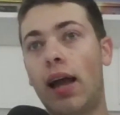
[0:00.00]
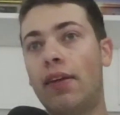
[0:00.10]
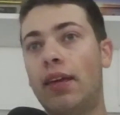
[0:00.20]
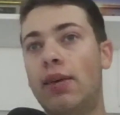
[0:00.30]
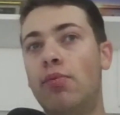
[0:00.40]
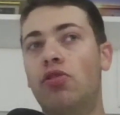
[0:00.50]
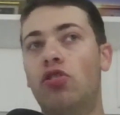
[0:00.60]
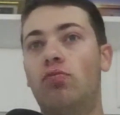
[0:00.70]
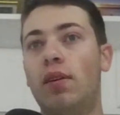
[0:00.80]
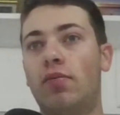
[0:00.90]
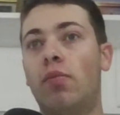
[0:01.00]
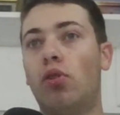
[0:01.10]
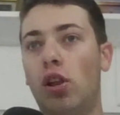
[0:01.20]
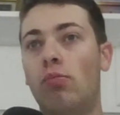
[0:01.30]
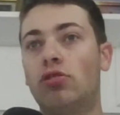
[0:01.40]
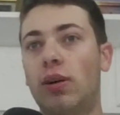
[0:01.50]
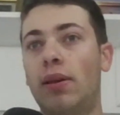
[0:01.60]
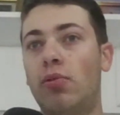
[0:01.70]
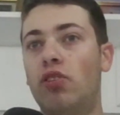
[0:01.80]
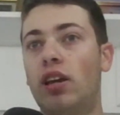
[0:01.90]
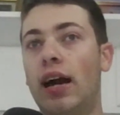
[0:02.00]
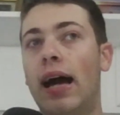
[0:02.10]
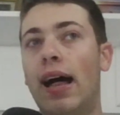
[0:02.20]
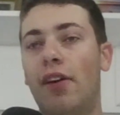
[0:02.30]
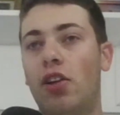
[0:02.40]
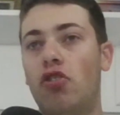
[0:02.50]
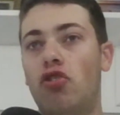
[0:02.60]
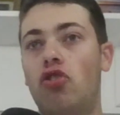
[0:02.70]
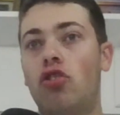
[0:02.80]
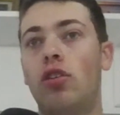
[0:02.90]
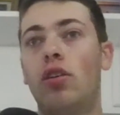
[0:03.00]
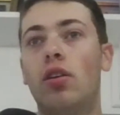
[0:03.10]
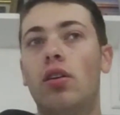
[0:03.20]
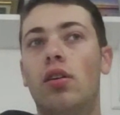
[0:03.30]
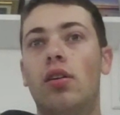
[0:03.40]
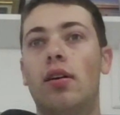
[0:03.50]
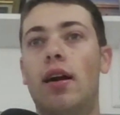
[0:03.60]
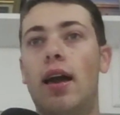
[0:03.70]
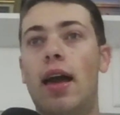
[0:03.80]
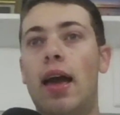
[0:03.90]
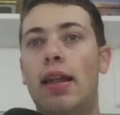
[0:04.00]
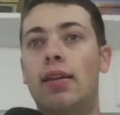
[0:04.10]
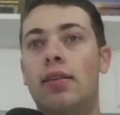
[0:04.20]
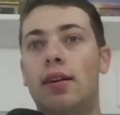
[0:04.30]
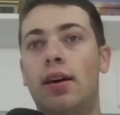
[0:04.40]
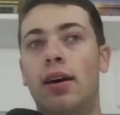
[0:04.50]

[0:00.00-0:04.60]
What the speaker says: I think he was dismissed from Oklahoma State when he was in college, and